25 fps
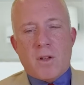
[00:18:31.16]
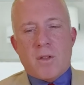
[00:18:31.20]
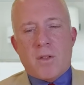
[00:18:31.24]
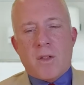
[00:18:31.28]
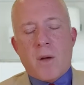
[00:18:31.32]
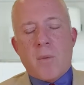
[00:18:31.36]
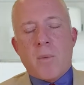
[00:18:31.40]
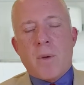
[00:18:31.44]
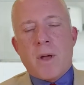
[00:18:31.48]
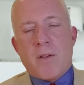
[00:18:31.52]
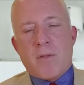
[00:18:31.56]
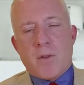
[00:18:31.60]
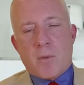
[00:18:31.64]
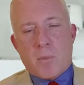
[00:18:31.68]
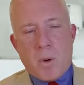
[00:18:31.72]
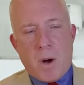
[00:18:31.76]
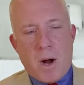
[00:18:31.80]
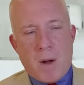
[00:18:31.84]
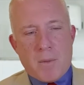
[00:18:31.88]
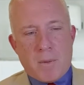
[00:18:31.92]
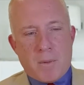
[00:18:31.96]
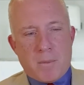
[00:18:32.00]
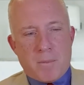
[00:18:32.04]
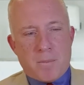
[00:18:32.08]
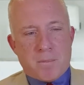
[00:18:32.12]
then we have a
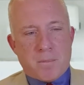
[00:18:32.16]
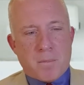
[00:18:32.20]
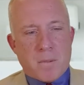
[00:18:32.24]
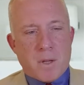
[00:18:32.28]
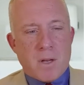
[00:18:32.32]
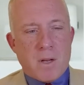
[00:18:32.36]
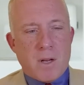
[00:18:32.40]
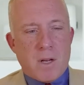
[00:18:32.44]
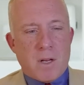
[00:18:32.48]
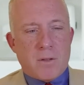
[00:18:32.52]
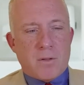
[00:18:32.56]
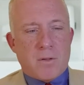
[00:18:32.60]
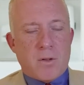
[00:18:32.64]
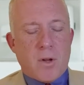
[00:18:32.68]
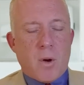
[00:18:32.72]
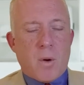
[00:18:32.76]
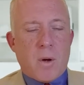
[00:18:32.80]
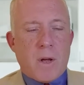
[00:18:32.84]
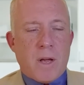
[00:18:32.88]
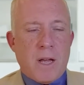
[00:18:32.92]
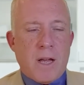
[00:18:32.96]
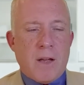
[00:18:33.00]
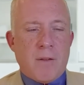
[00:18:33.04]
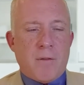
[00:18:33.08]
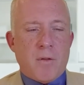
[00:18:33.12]
problem. So
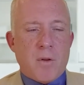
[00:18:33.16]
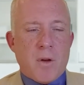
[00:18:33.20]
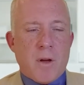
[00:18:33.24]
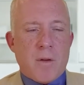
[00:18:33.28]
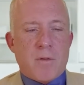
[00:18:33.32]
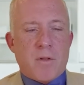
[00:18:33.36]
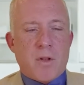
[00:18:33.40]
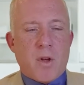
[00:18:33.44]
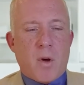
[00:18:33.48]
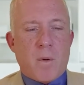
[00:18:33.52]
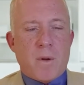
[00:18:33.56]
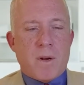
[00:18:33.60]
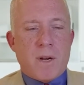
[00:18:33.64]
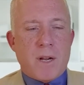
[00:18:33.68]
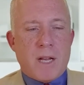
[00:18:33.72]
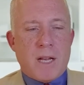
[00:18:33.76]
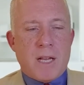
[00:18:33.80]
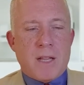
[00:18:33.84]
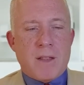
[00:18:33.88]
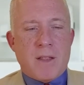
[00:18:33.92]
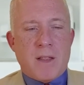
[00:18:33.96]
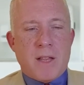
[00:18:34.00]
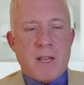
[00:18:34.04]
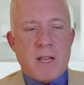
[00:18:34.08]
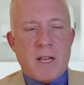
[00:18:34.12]
if you have someone
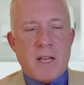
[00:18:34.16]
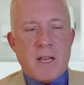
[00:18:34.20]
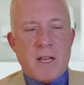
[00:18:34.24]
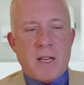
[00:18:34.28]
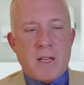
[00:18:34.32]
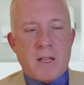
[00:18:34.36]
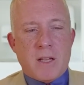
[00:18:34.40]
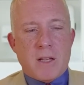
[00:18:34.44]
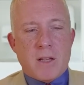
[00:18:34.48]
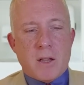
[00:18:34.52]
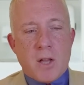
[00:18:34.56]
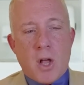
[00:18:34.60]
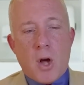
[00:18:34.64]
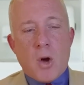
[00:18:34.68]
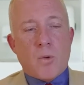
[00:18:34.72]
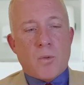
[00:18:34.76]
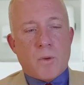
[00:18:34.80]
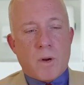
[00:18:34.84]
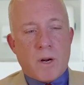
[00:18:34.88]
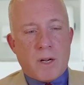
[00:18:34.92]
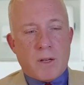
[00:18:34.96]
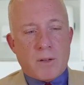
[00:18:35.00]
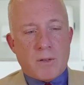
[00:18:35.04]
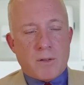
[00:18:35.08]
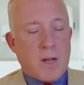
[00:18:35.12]
in the low
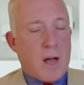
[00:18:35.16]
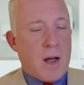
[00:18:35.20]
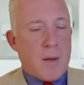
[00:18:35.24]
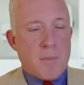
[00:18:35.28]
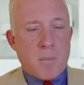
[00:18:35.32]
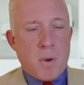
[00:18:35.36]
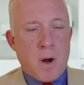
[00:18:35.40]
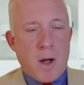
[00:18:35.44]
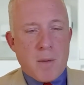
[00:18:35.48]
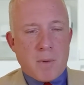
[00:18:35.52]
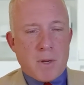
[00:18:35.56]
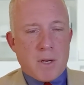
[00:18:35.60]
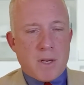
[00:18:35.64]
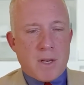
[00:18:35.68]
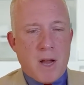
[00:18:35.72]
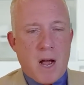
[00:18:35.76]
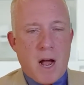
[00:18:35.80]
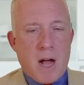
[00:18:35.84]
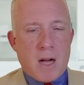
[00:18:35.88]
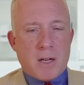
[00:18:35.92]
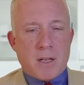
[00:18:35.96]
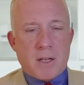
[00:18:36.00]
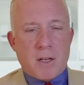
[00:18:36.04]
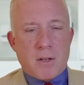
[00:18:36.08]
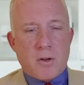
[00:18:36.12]
risk, I'm probably
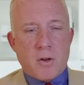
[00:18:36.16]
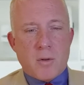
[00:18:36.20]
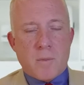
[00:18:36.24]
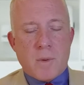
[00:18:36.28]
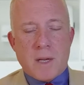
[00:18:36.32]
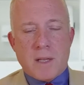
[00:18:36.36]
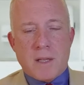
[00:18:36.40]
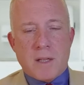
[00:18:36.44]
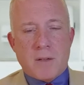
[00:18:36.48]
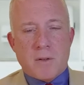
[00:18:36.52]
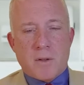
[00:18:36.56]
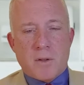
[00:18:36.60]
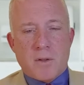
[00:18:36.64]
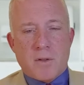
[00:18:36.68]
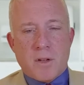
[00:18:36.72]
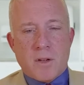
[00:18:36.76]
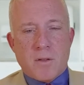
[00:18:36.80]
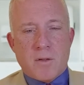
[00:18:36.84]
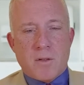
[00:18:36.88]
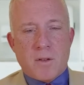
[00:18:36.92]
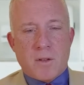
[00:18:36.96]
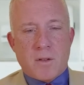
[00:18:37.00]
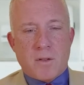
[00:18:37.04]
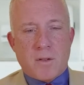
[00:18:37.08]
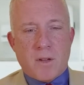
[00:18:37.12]
not going to do my liver
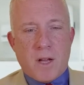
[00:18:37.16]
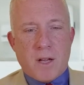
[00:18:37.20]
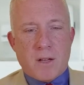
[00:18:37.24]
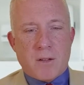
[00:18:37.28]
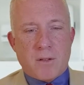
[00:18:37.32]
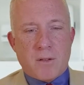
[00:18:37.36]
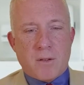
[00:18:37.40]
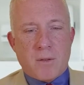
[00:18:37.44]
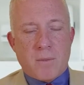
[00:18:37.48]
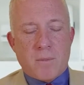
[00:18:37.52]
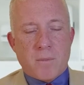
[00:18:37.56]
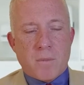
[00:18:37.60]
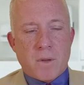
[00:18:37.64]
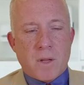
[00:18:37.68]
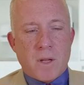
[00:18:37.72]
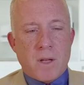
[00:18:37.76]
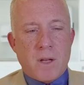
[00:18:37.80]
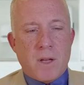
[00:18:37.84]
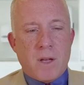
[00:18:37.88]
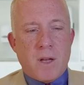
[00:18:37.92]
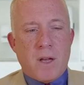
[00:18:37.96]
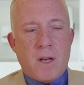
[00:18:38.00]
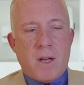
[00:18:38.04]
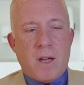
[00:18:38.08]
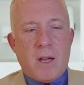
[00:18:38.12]
stiffness test.
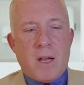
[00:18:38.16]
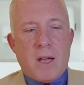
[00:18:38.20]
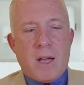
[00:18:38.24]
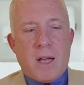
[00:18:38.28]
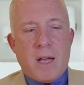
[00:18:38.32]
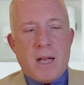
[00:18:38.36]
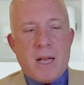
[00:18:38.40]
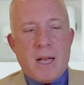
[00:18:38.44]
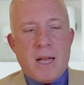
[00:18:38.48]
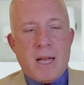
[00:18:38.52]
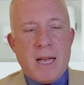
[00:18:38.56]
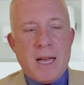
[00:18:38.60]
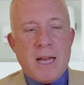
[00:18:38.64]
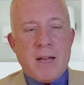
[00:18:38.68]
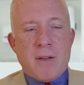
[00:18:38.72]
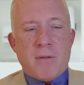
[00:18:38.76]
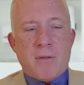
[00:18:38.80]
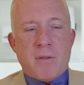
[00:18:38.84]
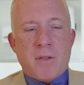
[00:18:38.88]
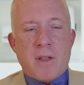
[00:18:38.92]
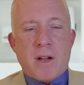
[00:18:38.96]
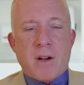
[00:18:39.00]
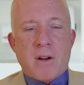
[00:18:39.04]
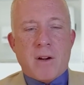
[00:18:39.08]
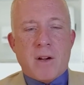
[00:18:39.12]
If
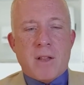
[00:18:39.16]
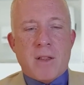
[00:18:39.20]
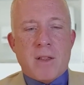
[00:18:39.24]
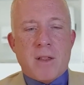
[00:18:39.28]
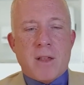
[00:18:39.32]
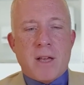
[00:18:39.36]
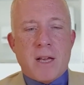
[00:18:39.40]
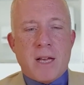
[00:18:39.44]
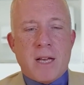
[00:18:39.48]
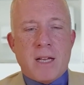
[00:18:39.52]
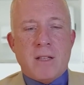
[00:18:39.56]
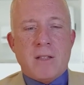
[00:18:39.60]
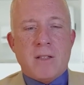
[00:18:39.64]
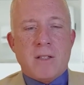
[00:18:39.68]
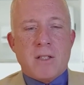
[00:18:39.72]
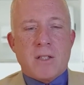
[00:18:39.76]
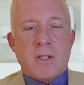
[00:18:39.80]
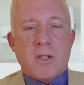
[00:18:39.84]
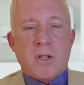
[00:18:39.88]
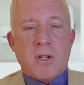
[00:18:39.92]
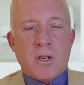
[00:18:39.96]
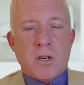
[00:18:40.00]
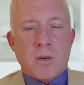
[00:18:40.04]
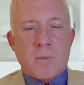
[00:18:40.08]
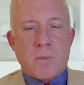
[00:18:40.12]
they're in the
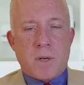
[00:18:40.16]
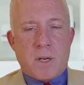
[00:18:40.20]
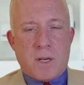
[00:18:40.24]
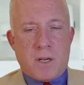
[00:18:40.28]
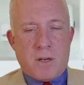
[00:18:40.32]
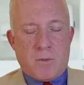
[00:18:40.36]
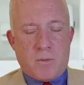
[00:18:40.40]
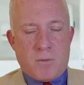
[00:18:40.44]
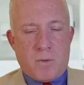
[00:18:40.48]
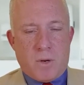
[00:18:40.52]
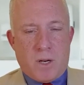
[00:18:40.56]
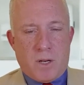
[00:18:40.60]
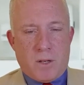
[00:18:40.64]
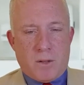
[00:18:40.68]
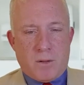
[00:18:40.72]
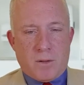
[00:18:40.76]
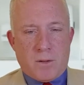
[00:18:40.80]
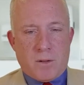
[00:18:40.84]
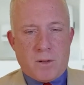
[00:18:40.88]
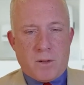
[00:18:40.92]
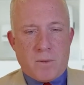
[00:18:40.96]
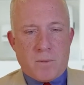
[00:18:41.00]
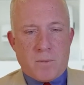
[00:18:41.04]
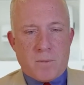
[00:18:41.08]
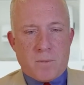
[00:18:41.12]
indeterminate risk,
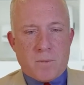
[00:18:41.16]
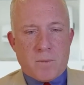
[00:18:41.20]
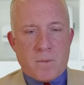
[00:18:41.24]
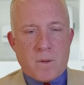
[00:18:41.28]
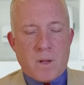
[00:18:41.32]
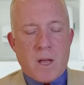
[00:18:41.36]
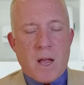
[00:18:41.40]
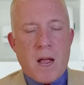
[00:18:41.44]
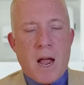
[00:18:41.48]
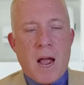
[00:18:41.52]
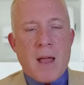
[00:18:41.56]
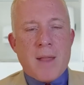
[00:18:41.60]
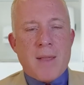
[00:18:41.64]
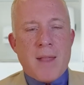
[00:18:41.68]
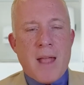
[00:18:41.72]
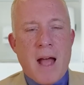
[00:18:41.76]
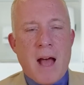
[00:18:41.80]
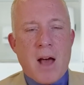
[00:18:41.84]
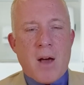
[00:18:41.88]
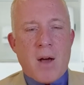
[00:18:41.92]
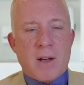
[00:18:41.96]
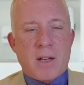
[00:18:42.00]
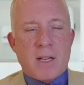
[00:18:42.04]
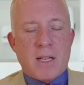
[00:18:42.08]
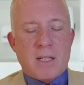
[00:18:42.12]
and
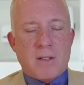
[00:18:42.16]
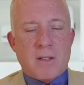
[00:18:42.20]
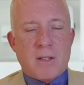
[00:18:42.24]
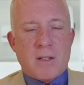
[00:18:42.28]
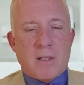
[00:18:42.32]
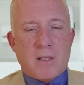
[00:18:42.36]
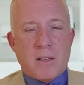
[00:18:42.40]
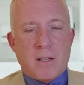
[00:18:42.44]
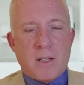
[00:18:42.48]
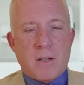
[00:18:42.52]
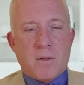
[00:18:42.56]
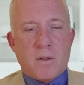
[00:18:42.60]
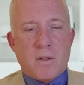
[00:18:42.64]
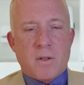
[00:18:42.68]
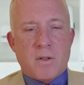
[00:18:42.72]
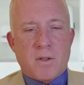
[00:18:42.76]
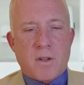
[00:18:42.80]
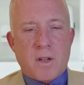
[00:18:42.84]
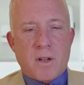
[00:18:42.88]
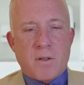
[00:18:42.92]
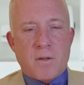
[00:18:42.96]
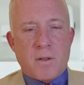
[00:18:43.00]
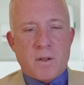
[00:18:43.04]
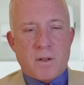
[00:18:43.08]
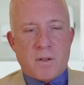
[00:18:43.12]
now I get to the liver
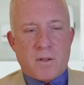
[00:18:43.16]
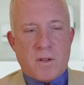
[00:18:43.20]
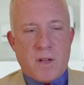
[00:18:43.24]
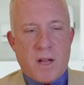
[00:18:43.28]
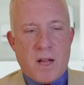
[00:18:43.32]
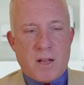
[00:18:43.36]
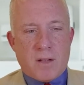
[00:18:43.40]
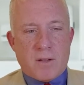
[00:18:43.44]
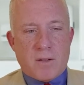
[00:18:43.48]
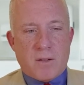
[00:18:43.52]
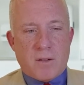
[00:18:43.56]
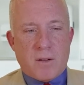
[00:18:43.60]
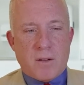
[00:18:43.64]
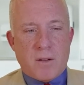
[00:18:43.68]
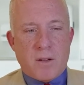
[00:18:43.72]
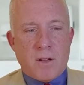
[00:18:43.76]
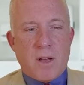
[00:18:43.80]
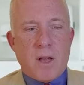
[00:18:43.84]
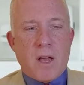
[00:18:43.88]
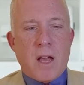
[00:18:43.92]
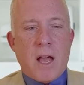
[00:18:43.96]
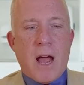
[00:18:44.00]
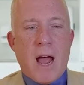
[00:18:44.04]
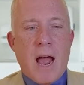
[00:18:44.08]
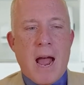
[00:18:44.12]
stiffness test,
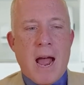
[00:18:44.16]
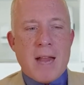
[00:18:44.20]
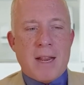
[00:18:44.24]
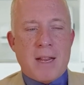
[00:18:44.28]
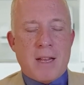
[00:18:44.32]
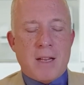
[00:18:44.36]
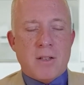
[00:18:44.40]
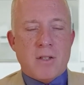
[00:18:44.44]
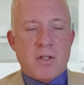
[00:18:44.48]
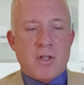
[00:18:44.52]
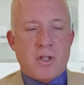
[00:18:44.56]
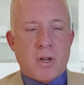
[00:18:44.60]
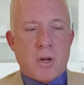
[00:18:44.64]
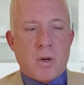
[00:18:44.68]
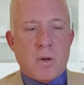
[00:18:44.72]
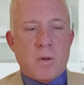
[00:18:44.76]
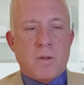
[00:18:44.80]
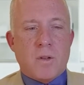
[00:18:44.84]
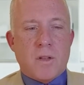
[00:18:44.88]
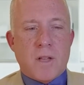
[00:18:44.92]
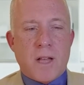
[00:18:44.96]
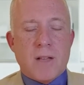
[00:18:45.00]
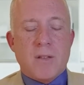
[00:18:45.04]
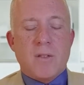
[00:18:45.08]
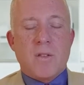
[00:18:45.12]
and it
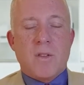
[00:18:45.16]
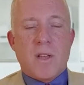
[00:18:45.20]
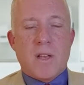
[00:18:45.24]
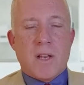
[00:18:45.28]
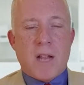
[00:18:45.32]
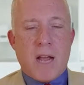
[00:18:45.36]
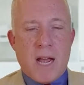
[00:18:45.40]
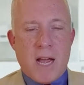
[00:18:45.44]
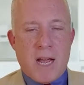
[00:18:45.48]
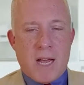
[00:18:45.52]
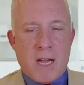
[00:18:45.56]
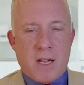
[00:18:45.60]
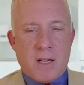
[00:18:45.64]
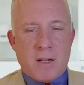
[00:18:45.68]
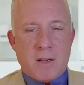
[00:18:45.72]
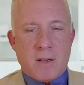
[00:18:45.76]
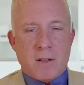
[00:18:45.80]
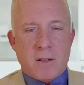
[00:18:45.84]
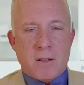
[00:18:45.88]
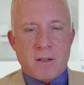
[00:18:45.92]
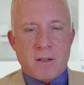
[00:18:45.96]
shows less than eight,